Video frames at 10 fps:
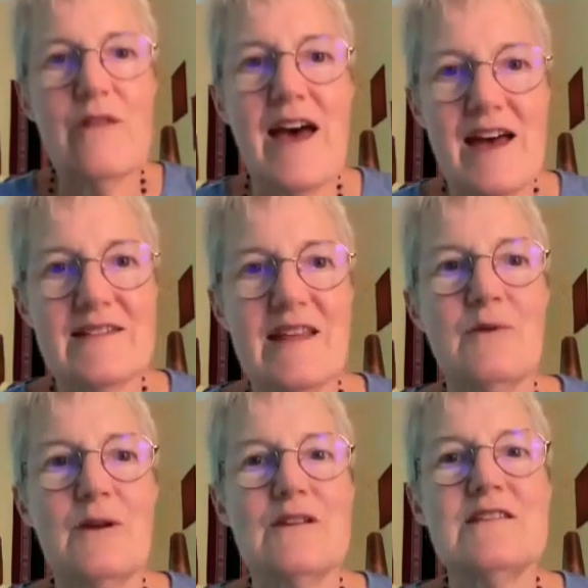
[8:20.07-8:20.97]
that
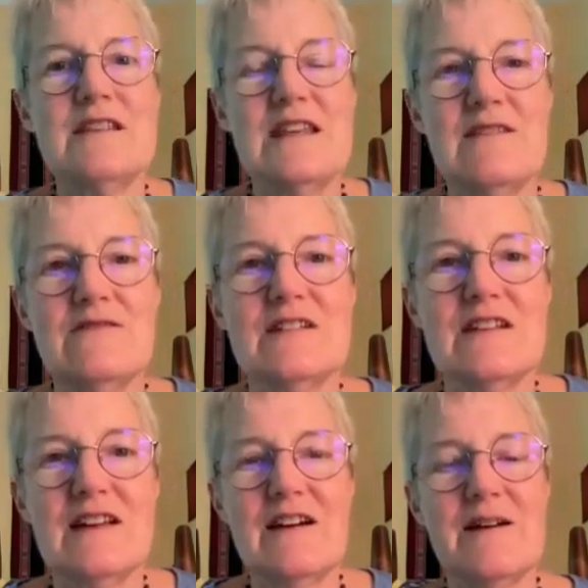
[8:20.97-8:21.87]
we received,
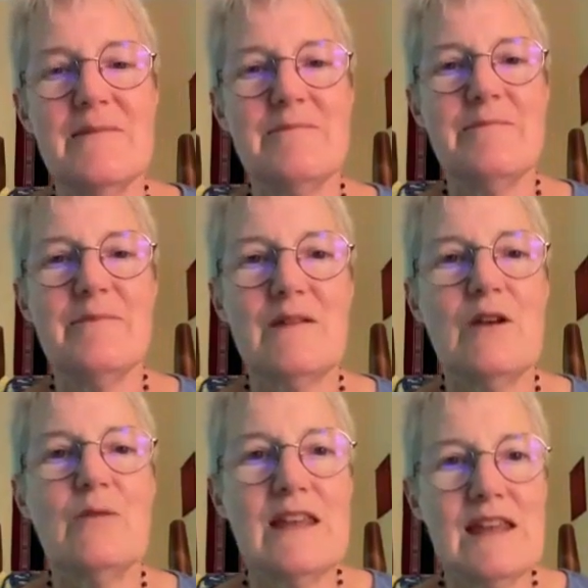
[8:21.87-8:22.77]

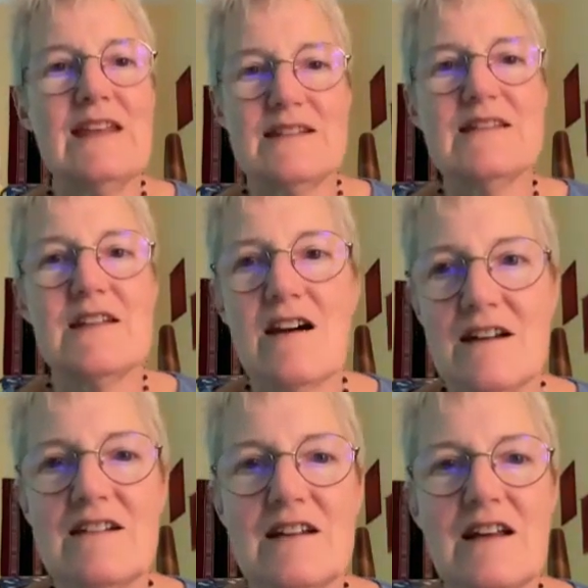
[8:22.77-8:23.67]
we can get
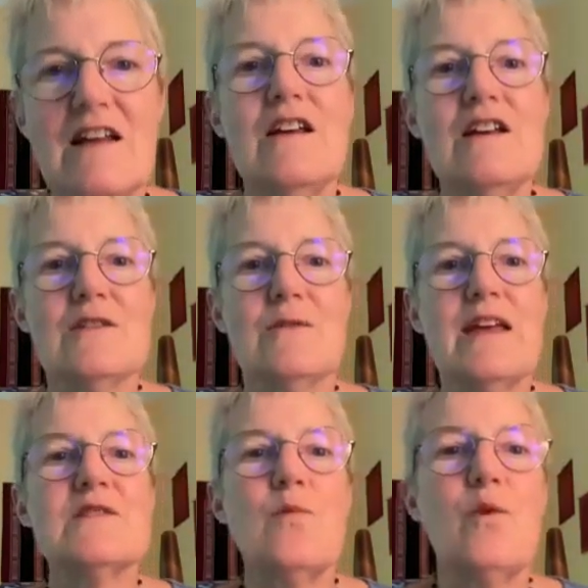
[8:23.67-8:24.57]
stuck. So
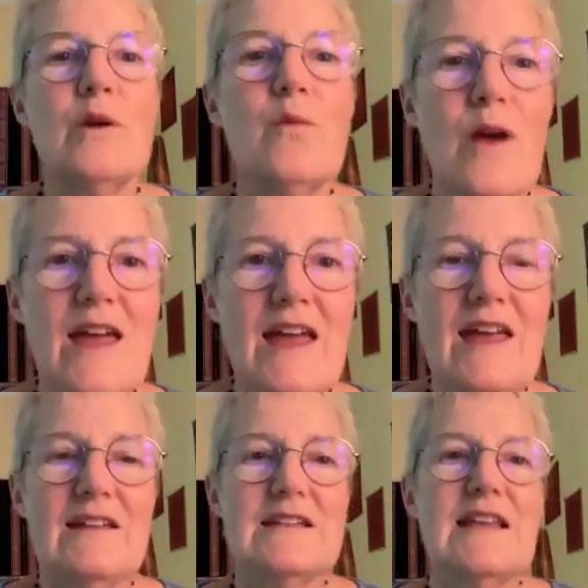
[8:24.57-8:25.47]
that's one
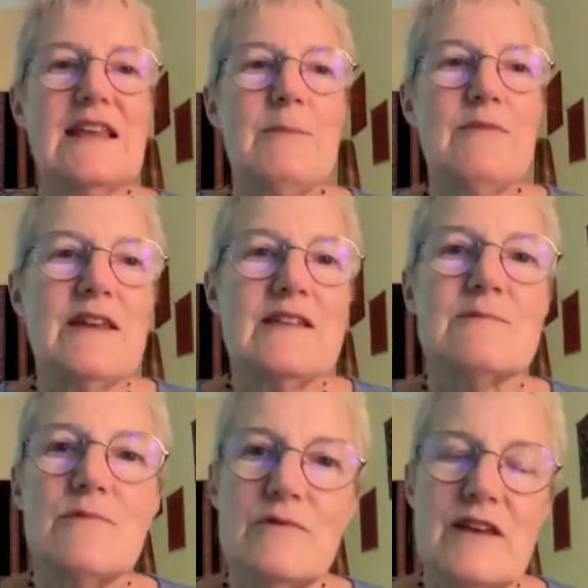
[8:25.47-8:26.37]
way to keep
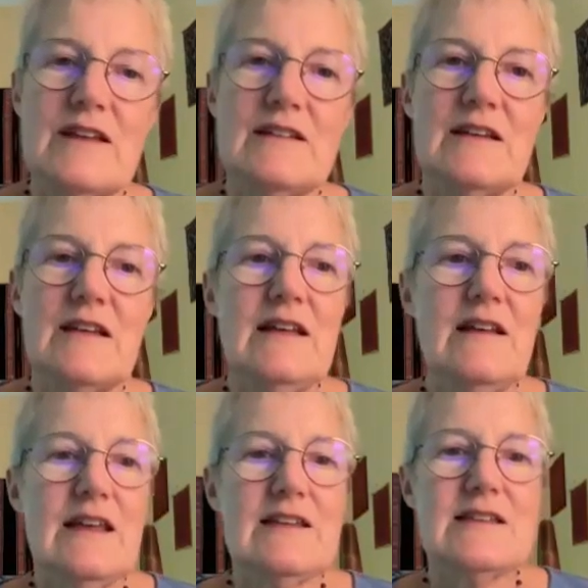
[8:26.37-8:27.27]
things moving,
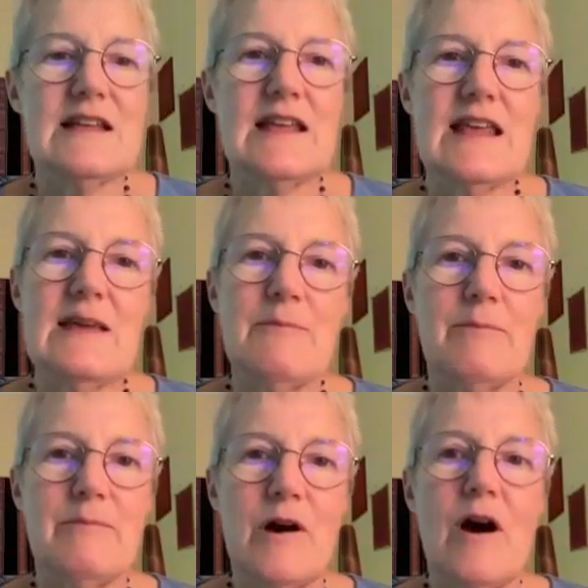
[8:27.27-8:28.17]
is to
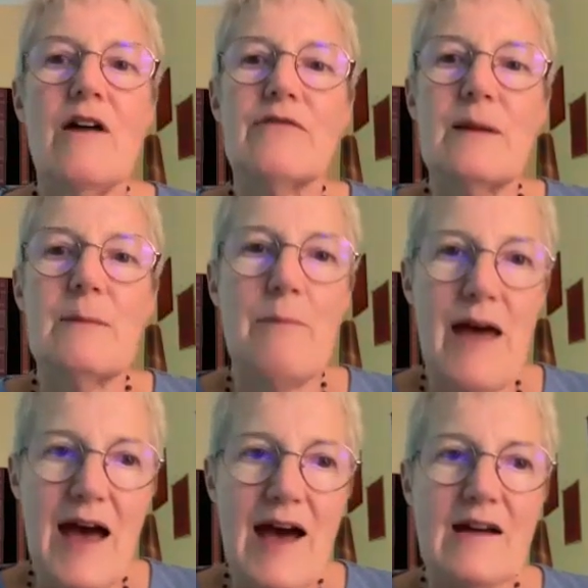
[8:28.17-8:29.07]
keep offering
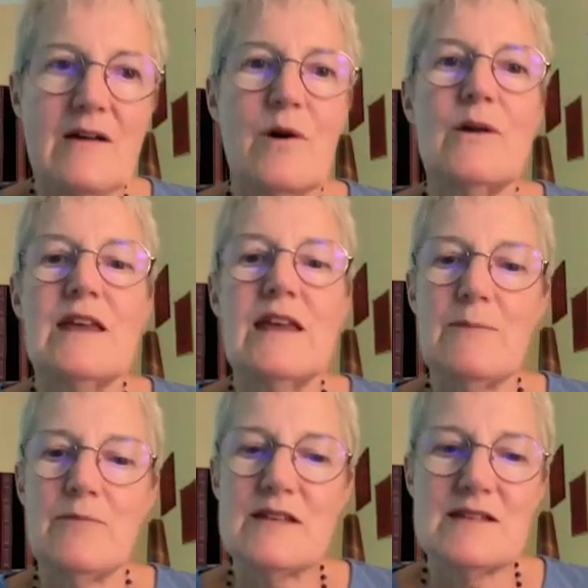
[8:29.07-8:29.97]
back what we
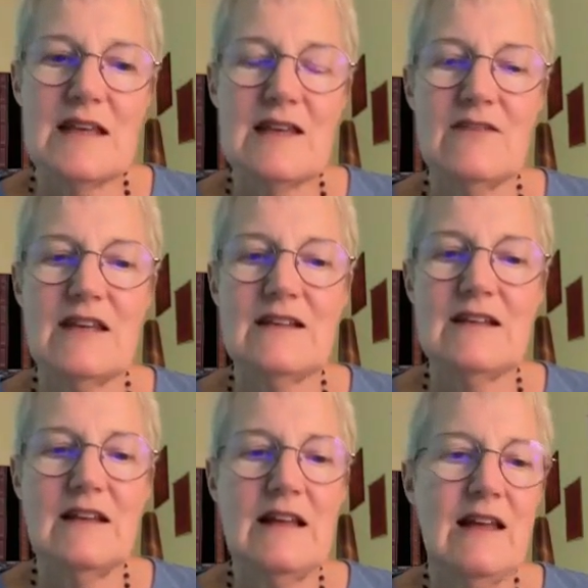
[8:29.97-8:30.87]
keep receiving.